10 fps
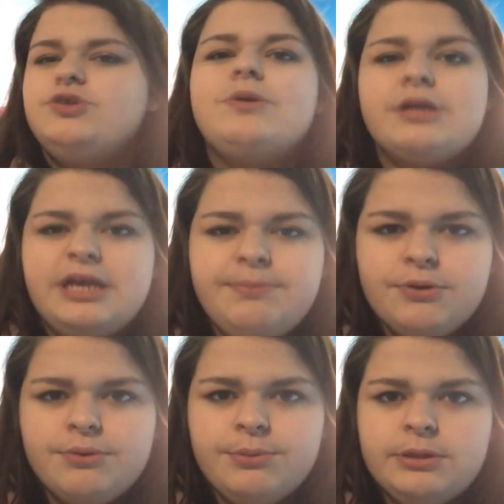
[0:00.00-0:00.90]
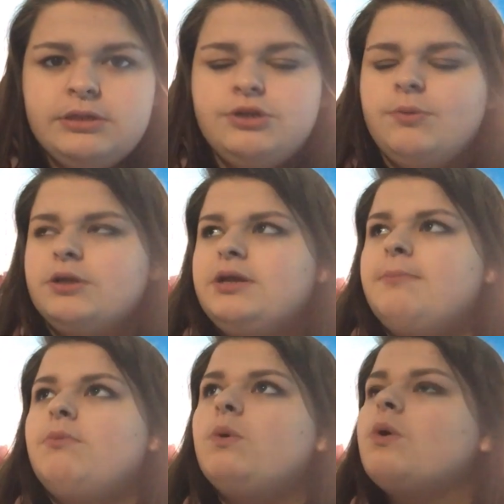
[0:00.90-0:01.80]
Do you want to keep your room clean? Do you want to get
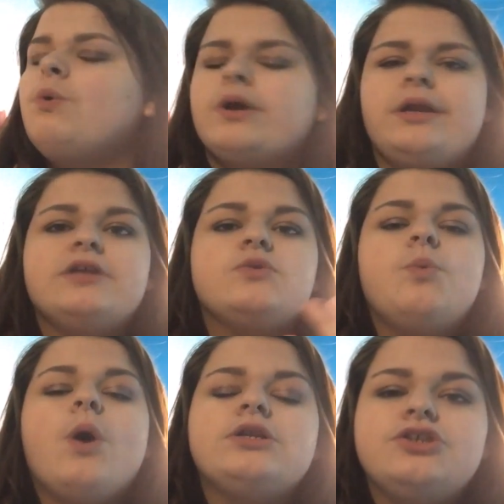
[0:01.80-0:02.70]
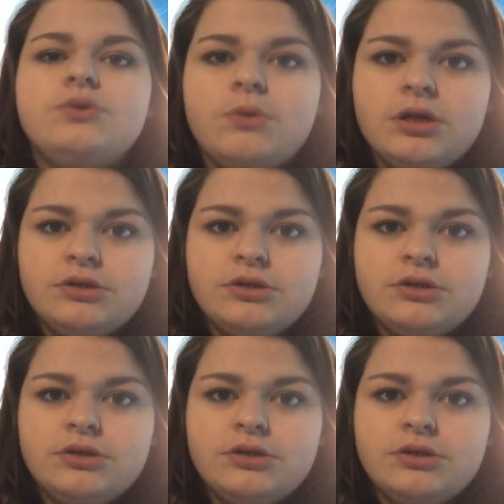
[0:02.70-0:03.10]
more organized? What do you want